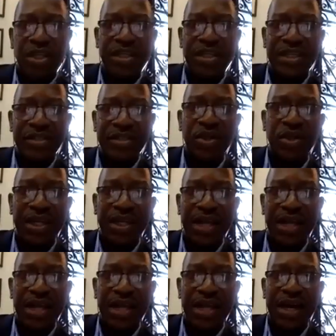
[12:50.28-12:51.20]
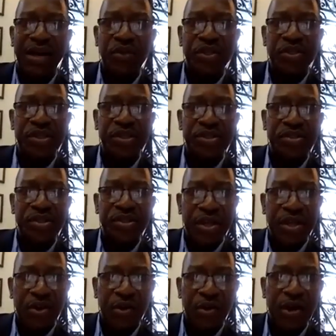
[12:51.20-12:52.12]
what it's doing now,
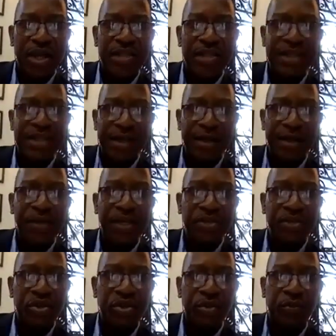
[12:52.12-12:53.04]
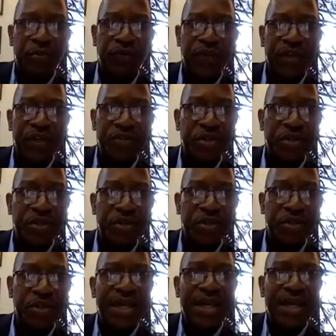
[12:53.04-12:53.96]
which is lawyers are coming
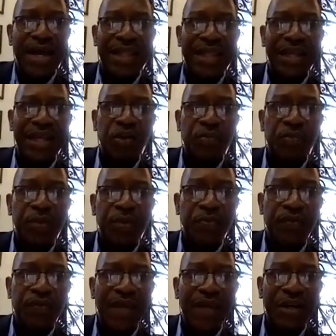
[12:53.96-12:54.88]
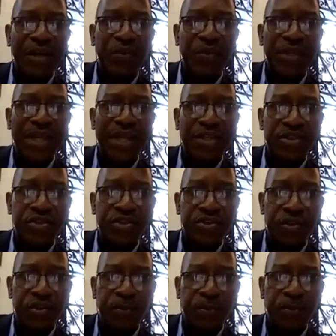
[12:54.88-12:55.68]
into the profession and they're not being provided